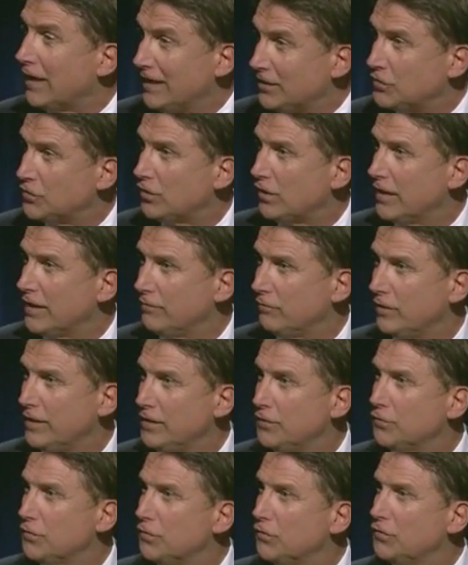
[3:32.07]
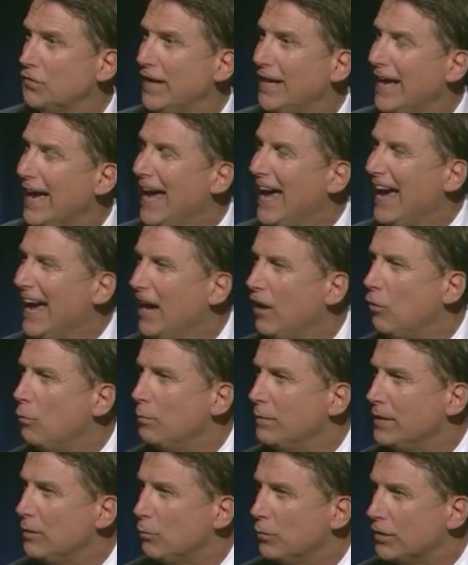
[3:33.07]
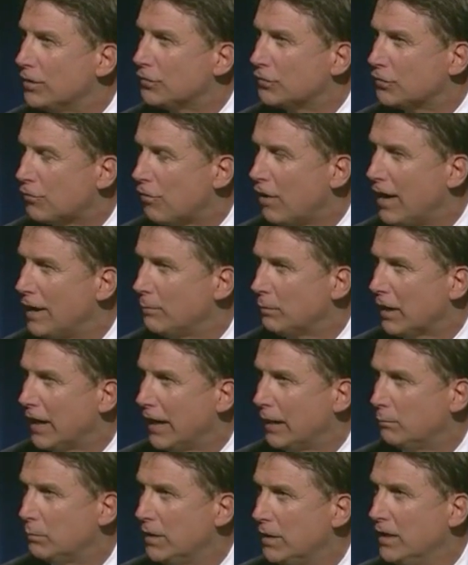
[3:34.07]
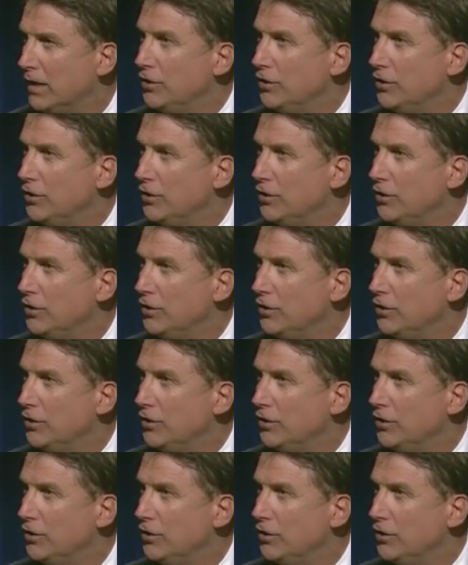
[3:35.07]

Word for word: legislative leaders and say, help me with this crime lab.